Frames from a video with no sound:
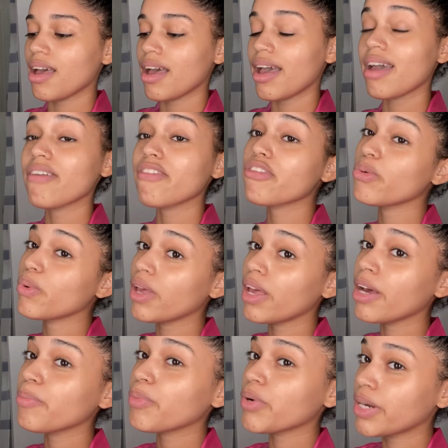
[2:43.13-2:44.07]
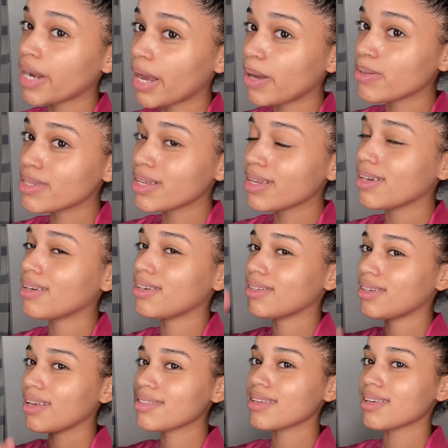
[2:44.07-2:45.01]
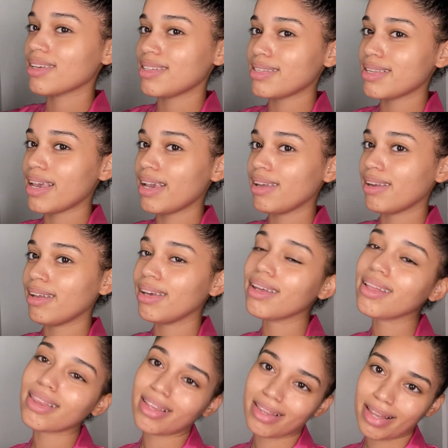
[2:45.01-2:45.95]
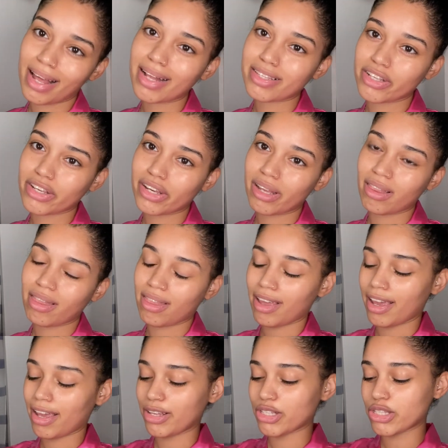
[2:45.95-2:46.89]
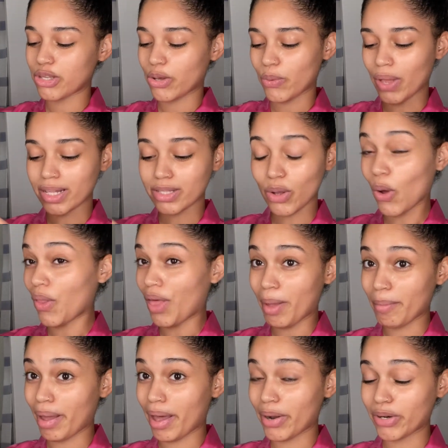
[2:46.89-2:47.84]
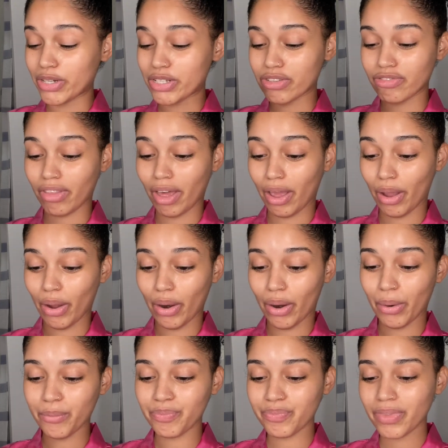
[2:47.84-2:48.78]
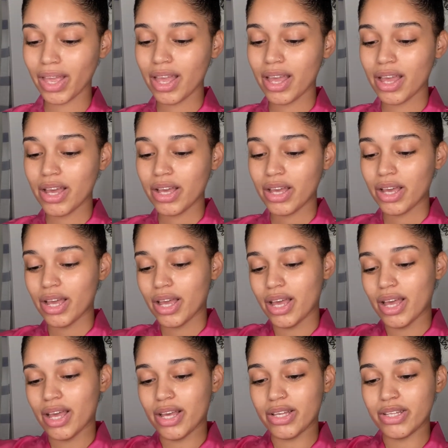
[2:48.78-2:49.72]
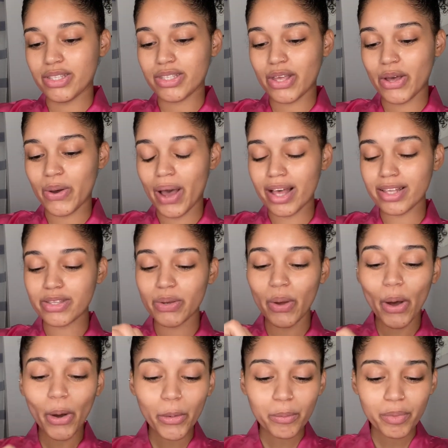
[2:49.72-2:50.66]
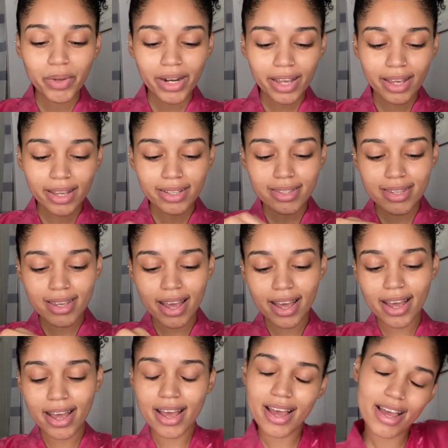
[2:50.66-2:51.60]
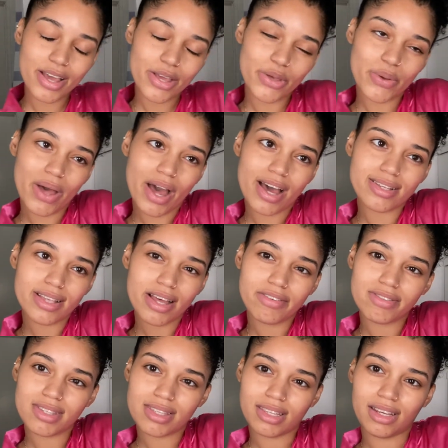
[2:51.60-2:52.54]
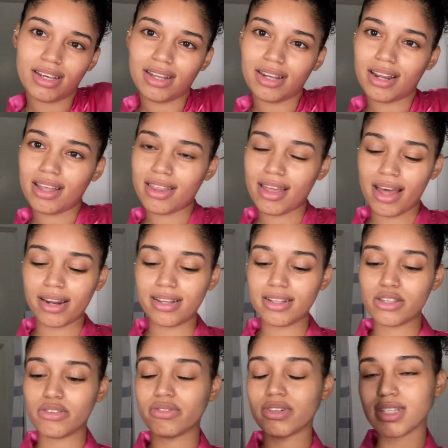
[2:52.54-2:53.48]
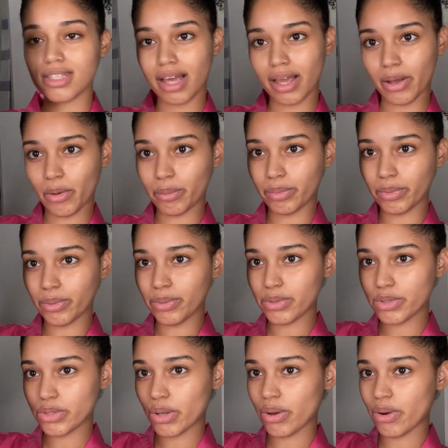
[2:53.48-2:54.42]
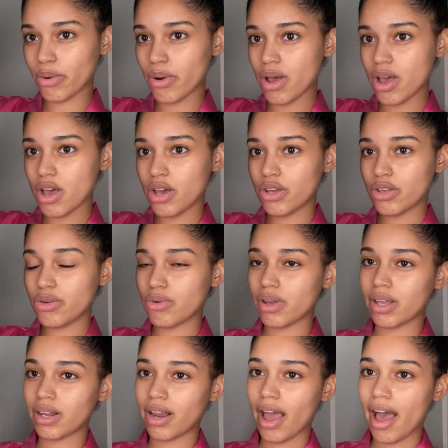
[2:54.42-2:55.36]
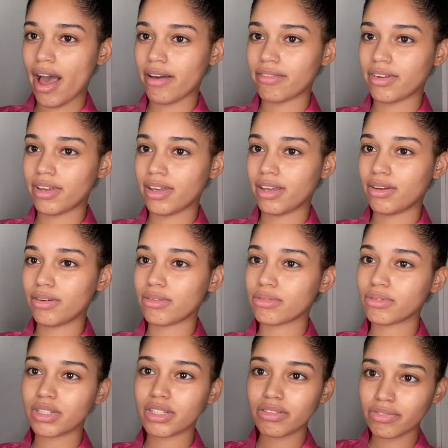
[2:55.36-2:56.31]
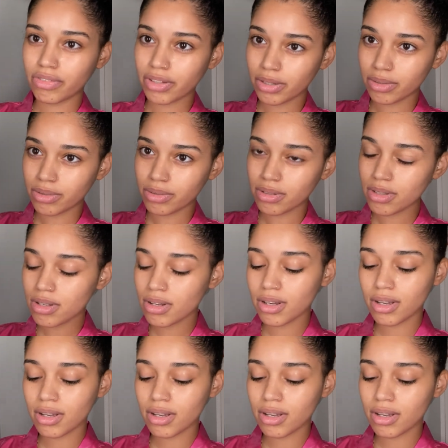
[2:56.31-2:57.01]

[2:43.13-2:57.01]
If you can't pronounce it and it doesn't contain it, then that's a good thing. So that's all that matters there. So as you open it, you guys have seen that it's recyclable, so you can have it refilled,